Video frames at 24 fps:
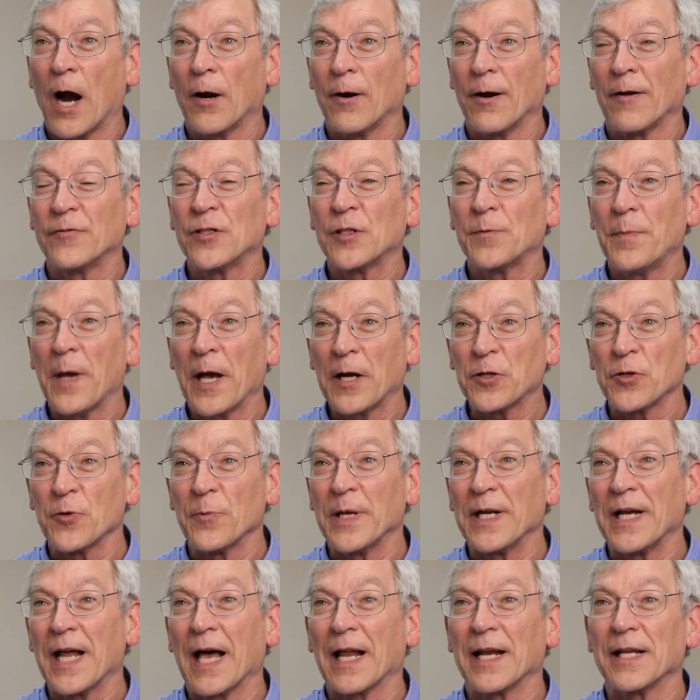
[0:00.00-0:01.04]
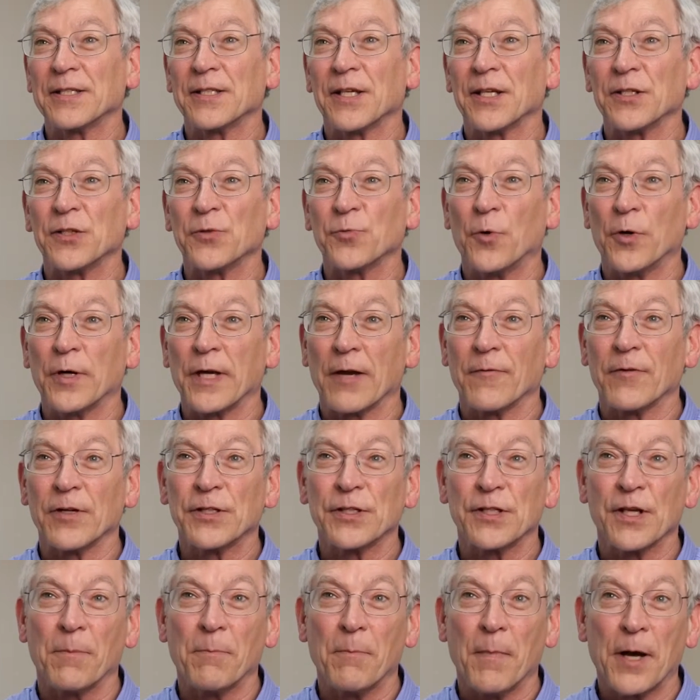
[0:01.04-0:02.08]
RF spectrum analysis will give
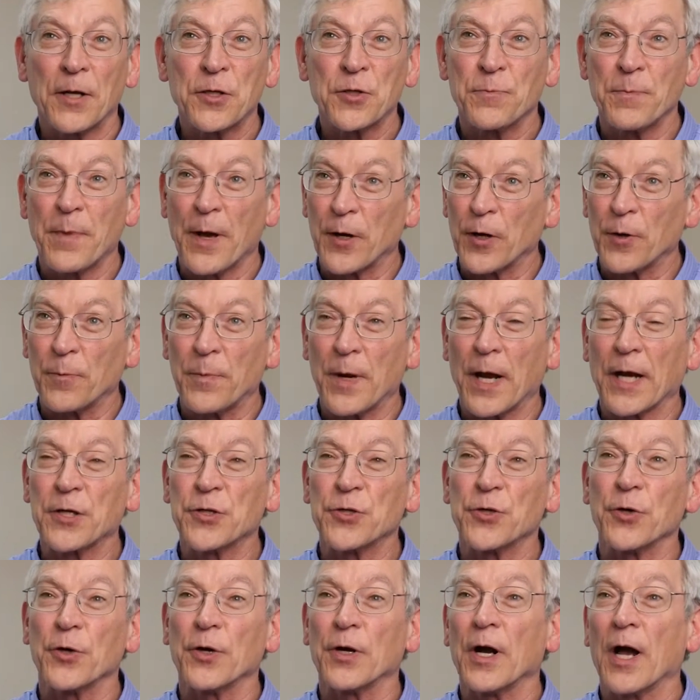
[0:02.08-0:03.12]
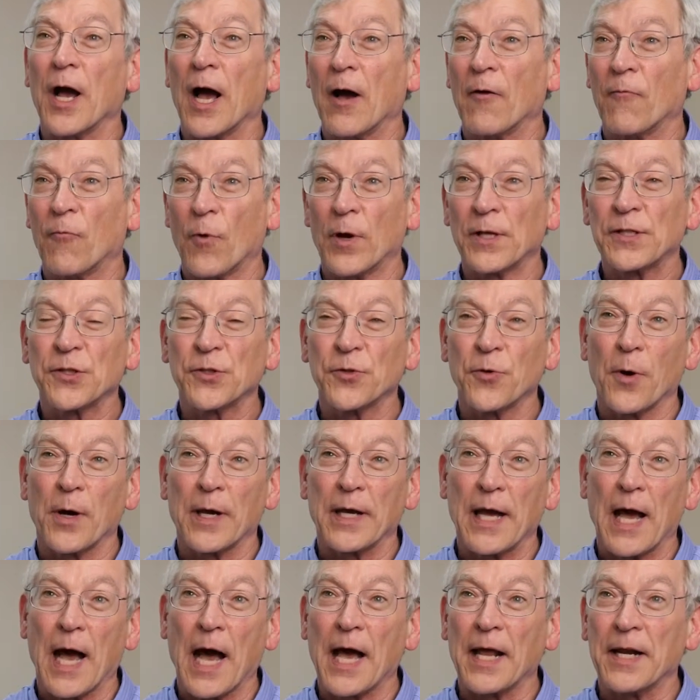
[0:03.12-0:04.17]
us a much better picture of what's
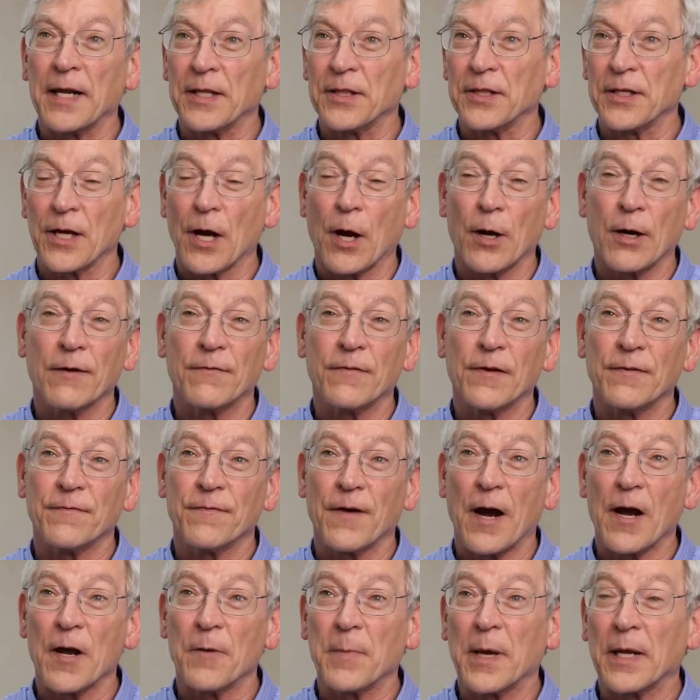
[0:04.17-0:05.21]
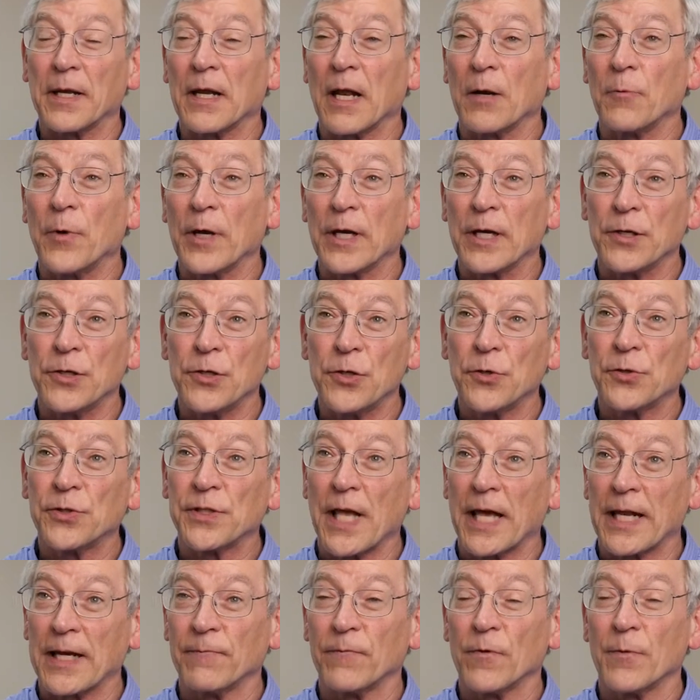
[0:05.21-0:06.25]
going on in the RF environment, and we can
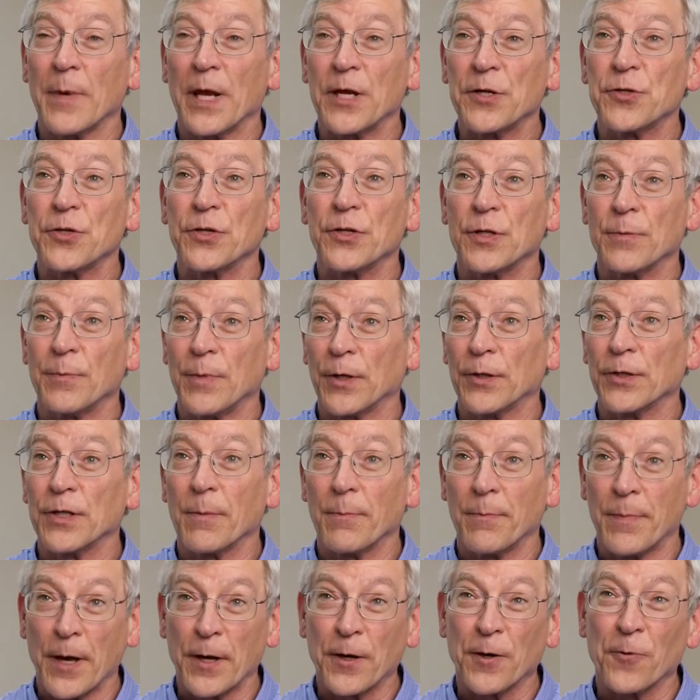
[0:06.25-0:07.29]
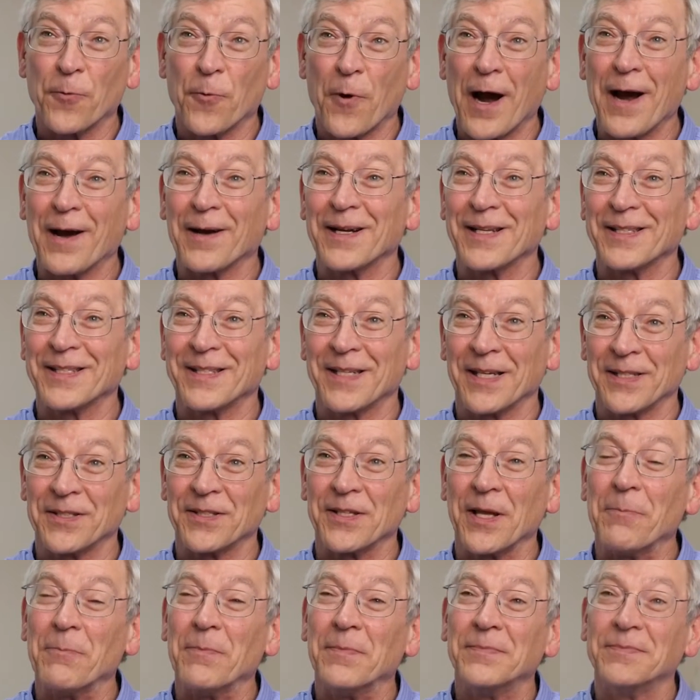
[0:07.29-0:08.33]
use that information to build a better wireless
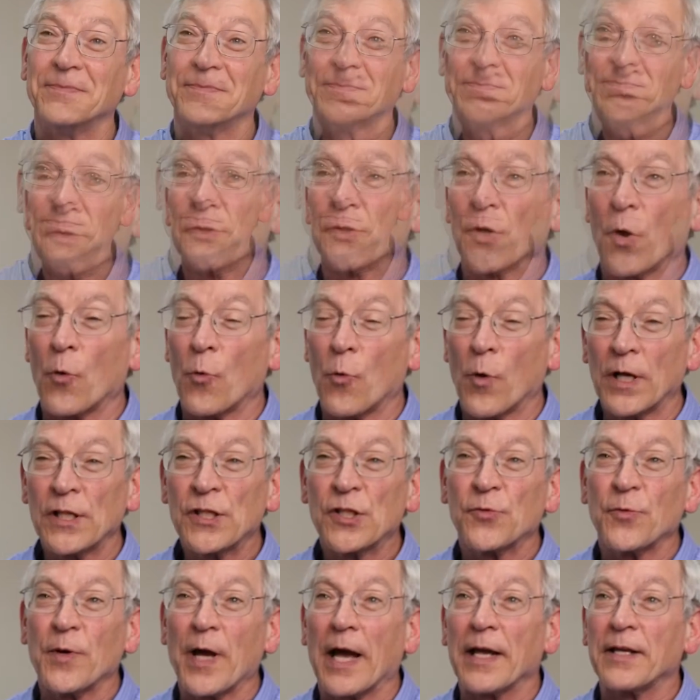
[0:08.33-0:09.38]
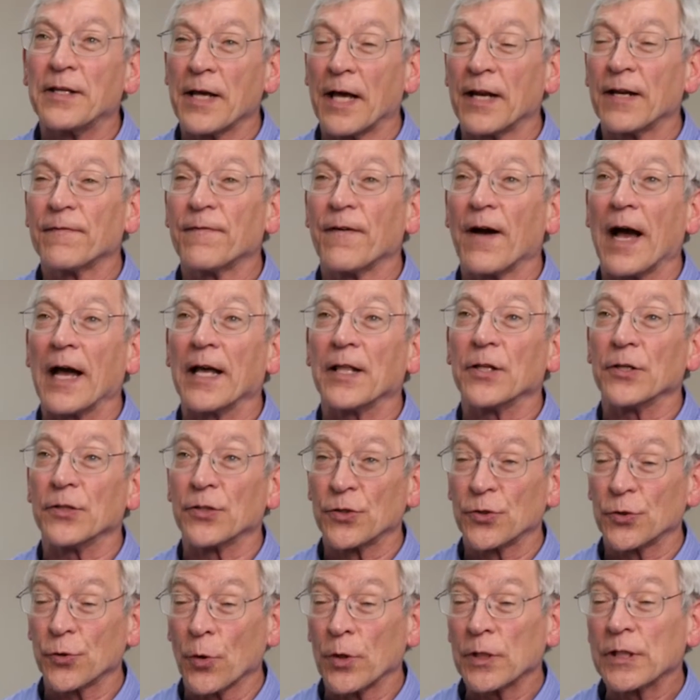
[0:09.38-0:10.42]
system. So once we identify the
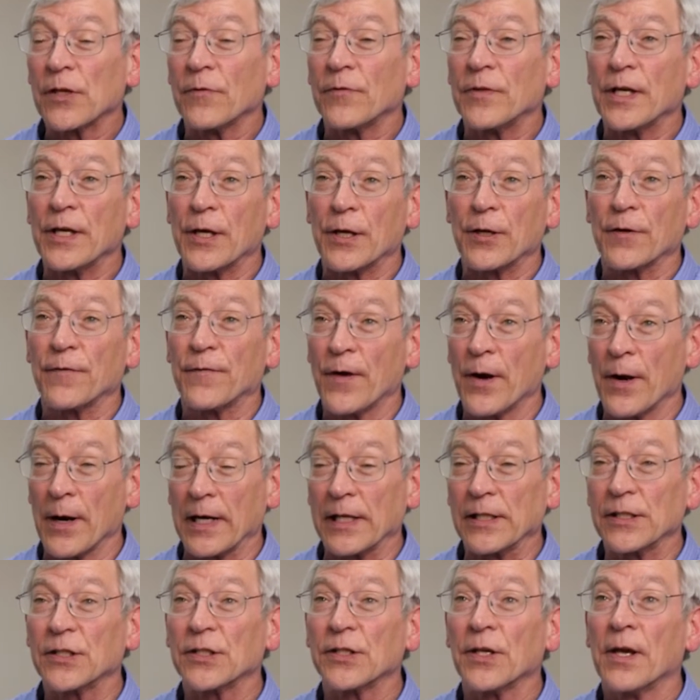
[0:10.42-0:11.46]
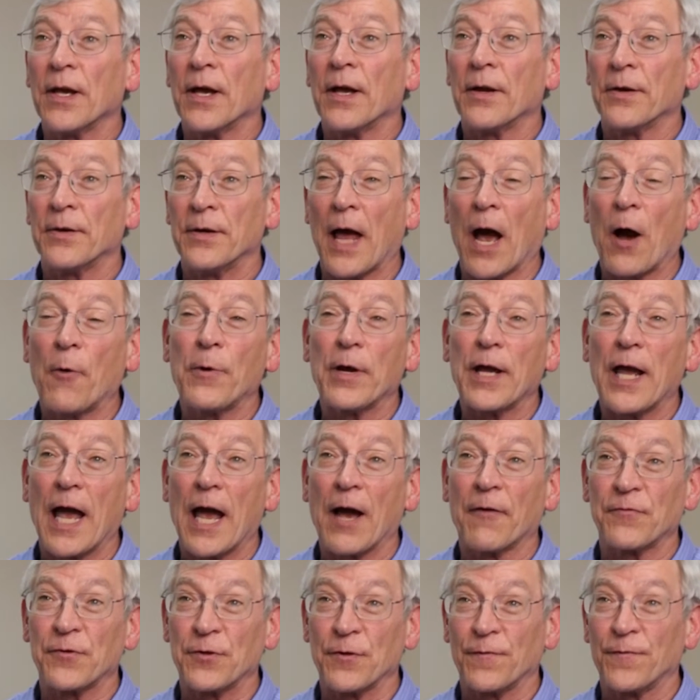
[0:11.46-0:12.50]
source of the interference, now we
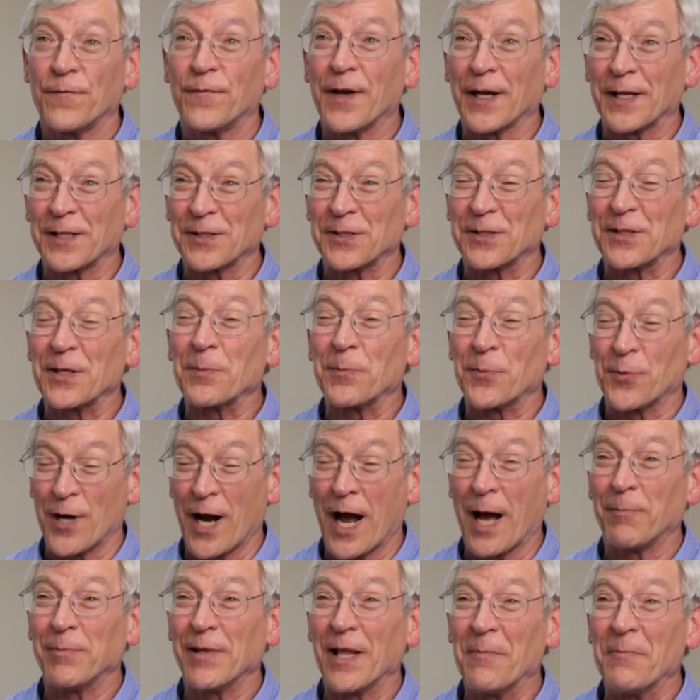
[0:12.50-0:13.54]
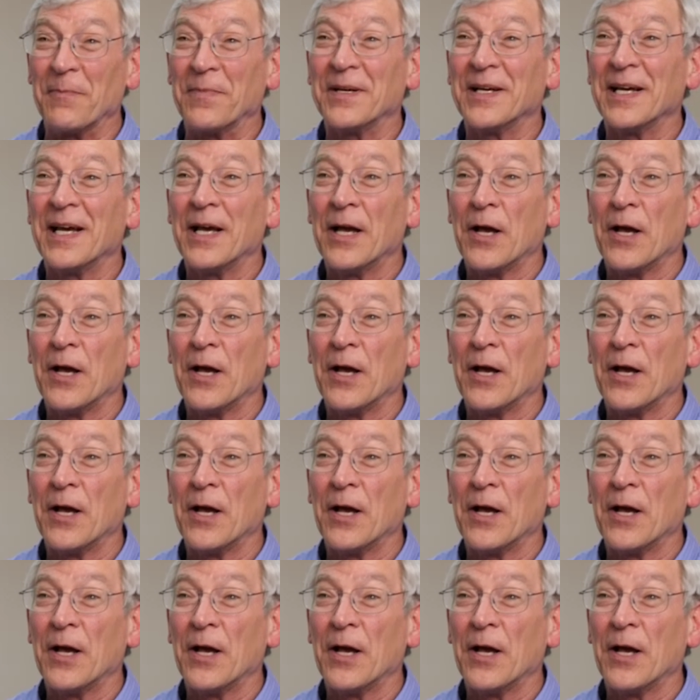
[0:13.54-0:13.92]
have to fix the problem.